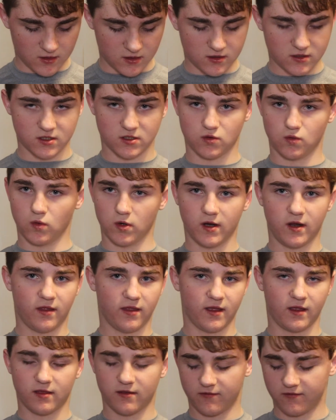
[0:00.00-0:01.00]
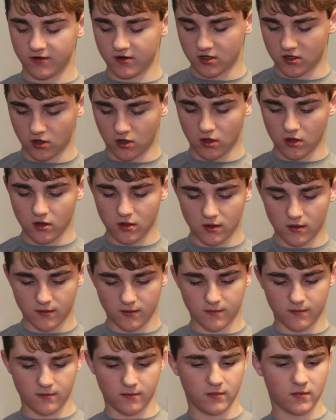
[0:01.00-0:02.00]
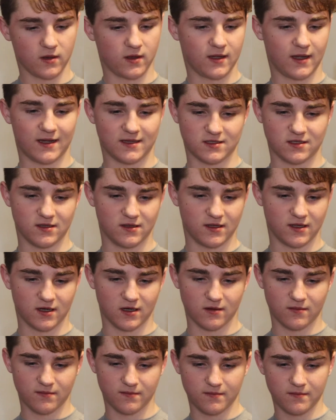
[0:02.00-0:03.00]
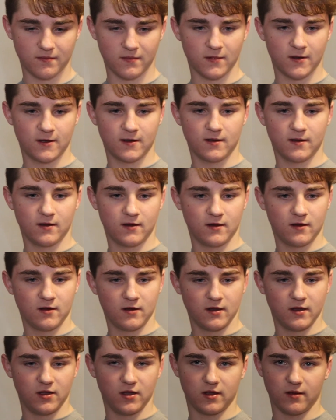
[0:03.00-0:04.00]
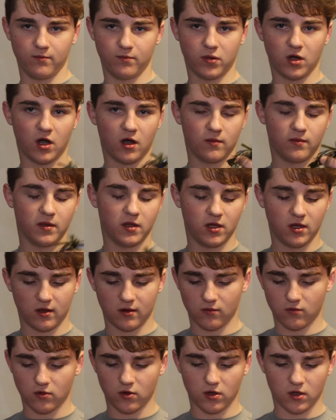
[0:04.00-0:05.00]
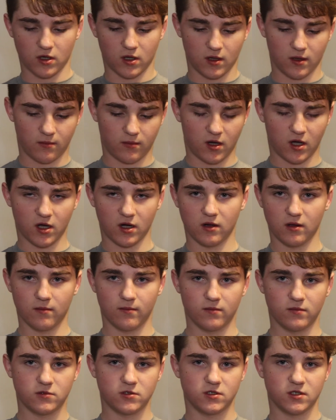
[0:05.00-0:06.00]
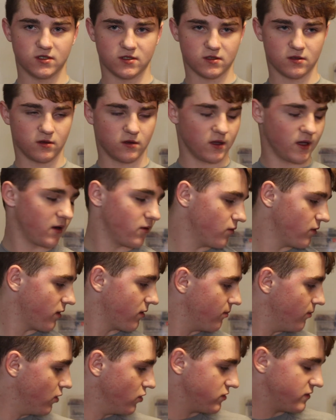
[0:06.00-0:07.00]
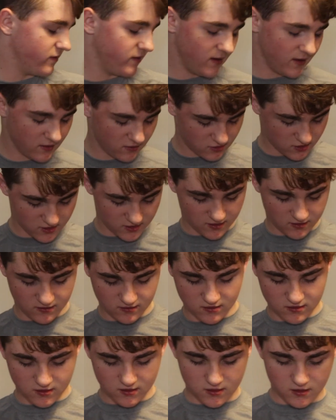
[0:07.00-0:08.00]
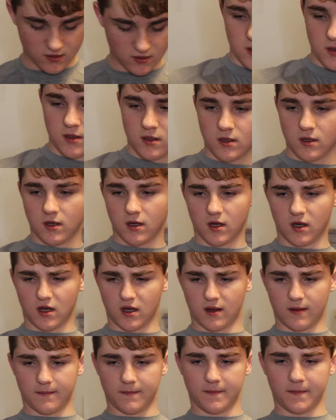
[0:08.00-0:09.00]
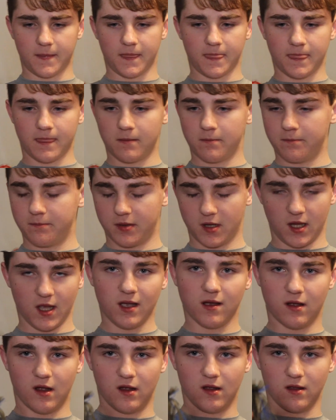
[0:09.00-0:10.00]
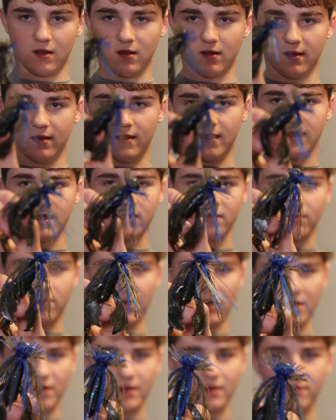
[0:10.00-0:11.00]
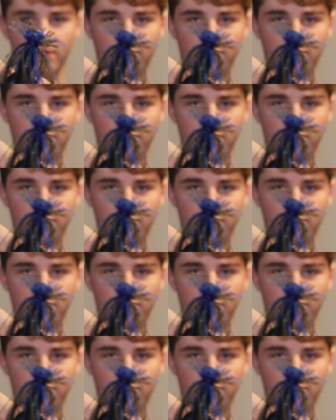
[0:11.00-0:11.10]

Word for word: just where you think the fish are, cast it there. You can pop it, you can roll it on the bottom, just like with most of these jigs. Um, but yeah, that is about it